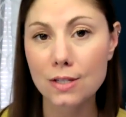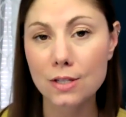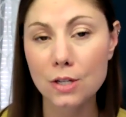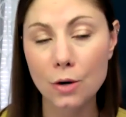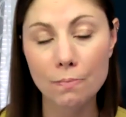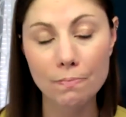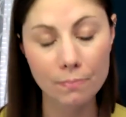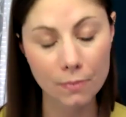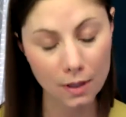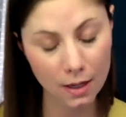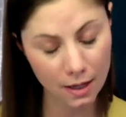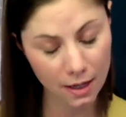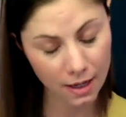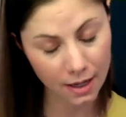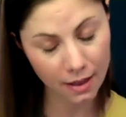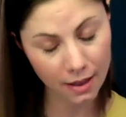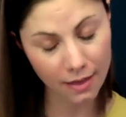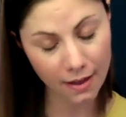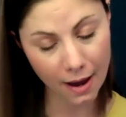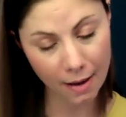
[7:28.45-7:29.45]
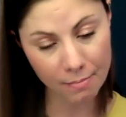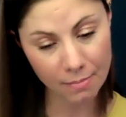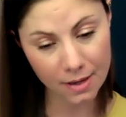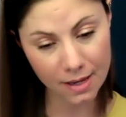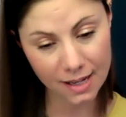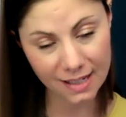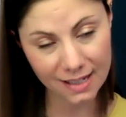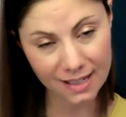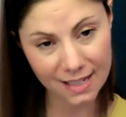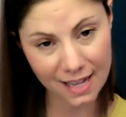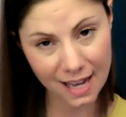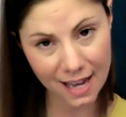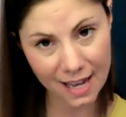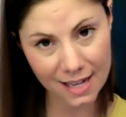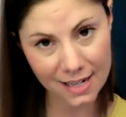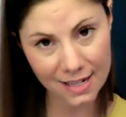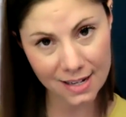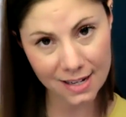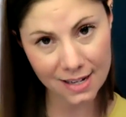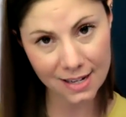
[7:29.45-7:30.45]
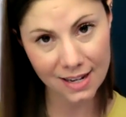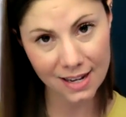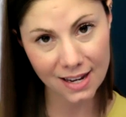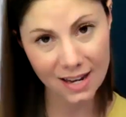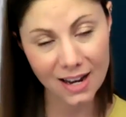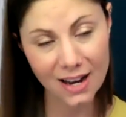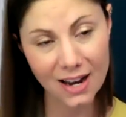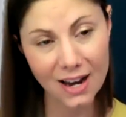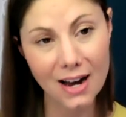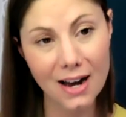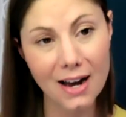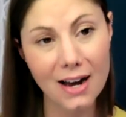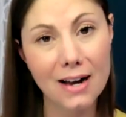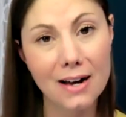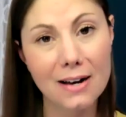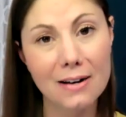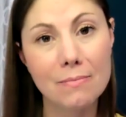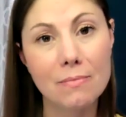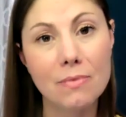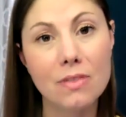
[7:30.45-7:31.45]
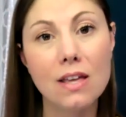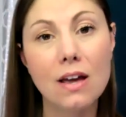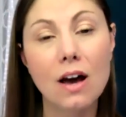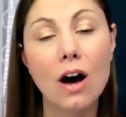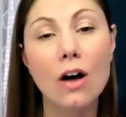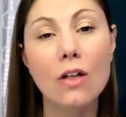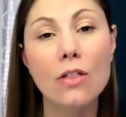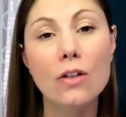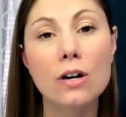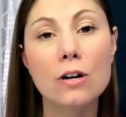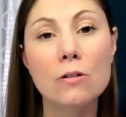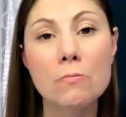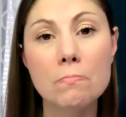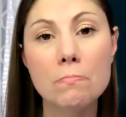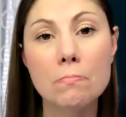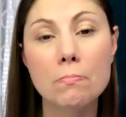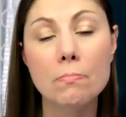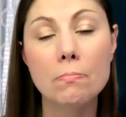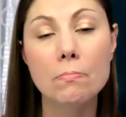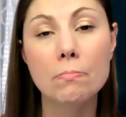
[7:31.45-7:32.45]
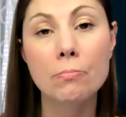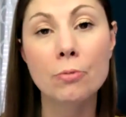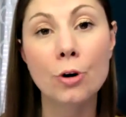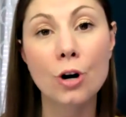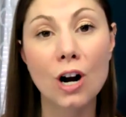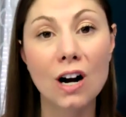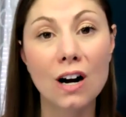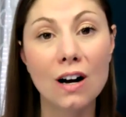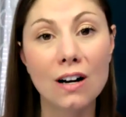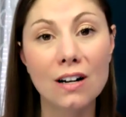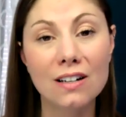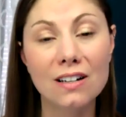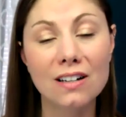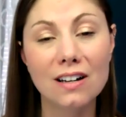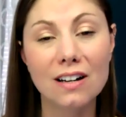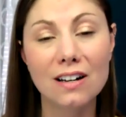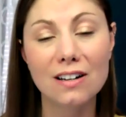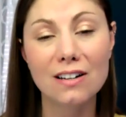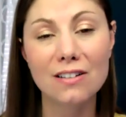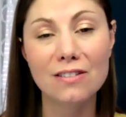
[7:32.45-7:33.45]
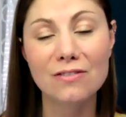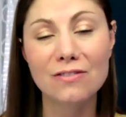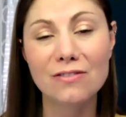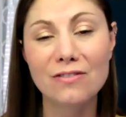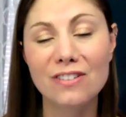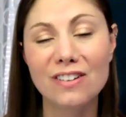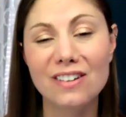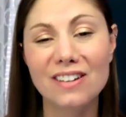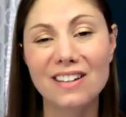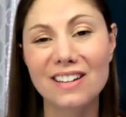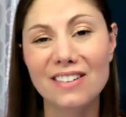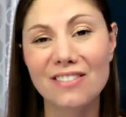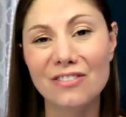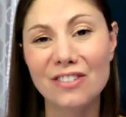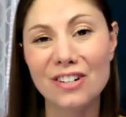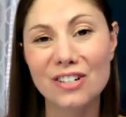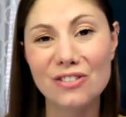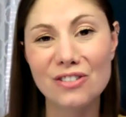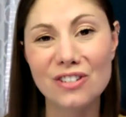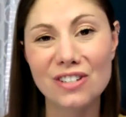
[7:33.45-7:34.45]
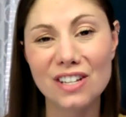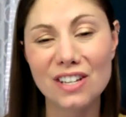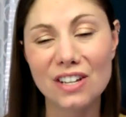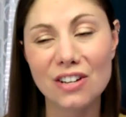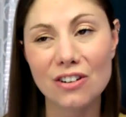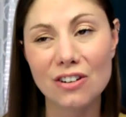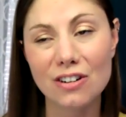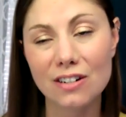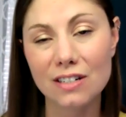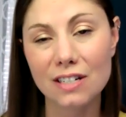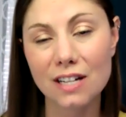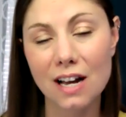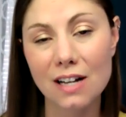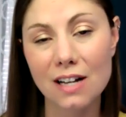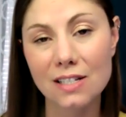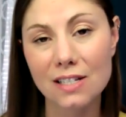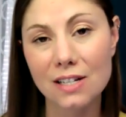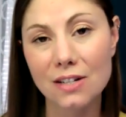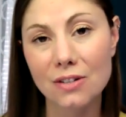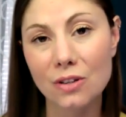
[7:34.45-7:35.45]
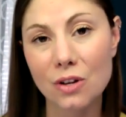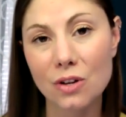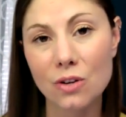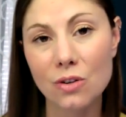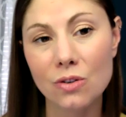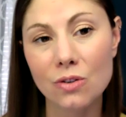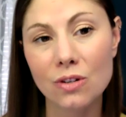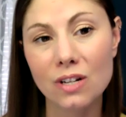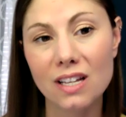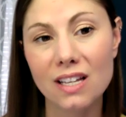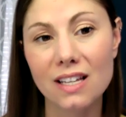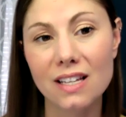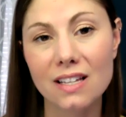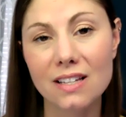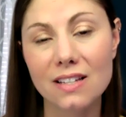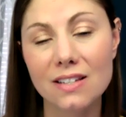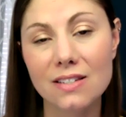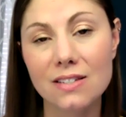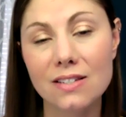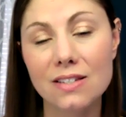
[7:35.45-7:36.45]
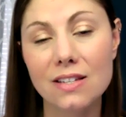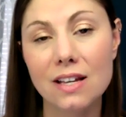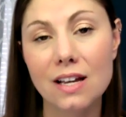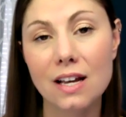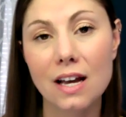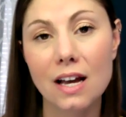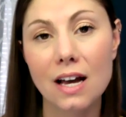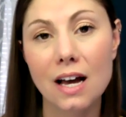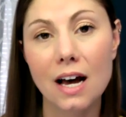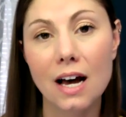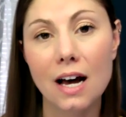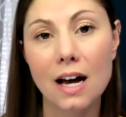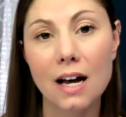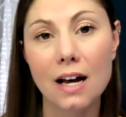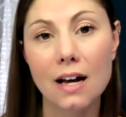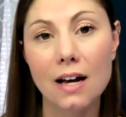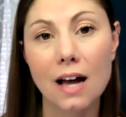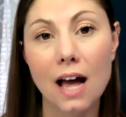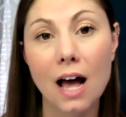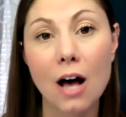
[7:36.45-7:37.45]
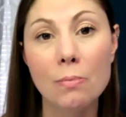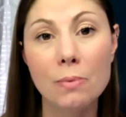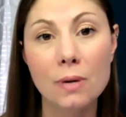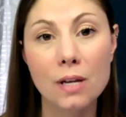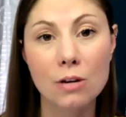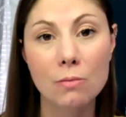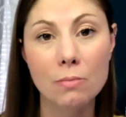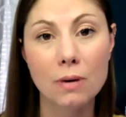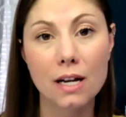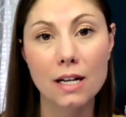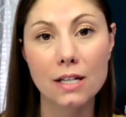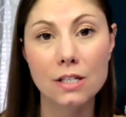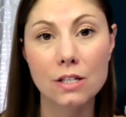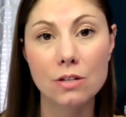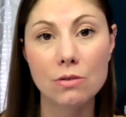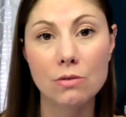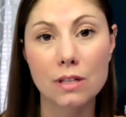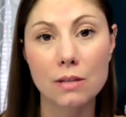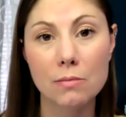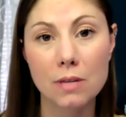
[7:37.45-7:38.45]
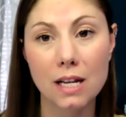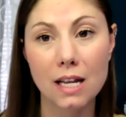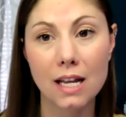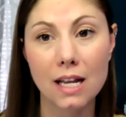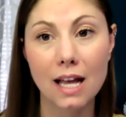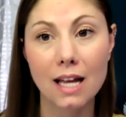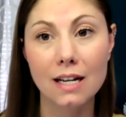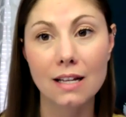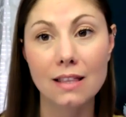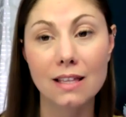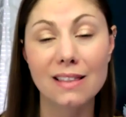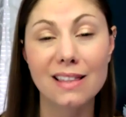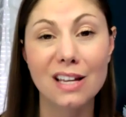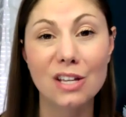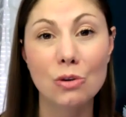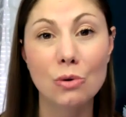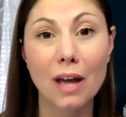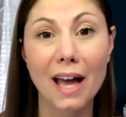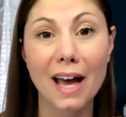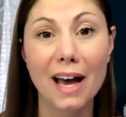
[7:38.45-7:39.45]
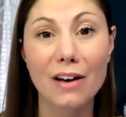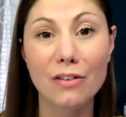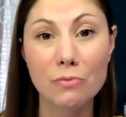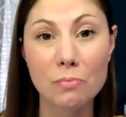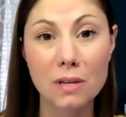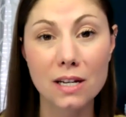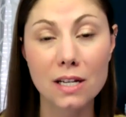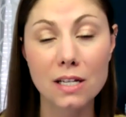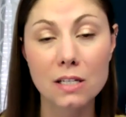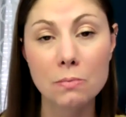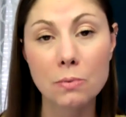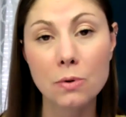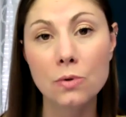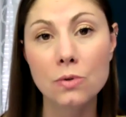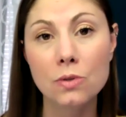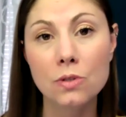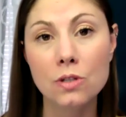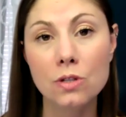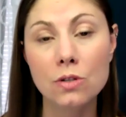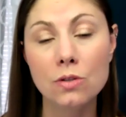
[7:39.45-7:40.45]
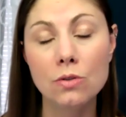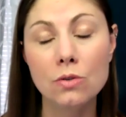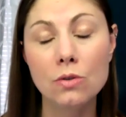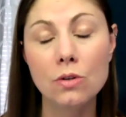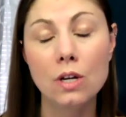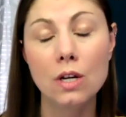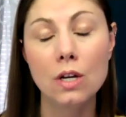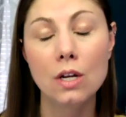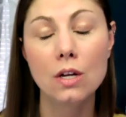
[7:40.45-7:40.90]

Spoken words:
So, that being said, the other prong of reducing your toxic load is helping your body to eliminate anything that you have been exposed to.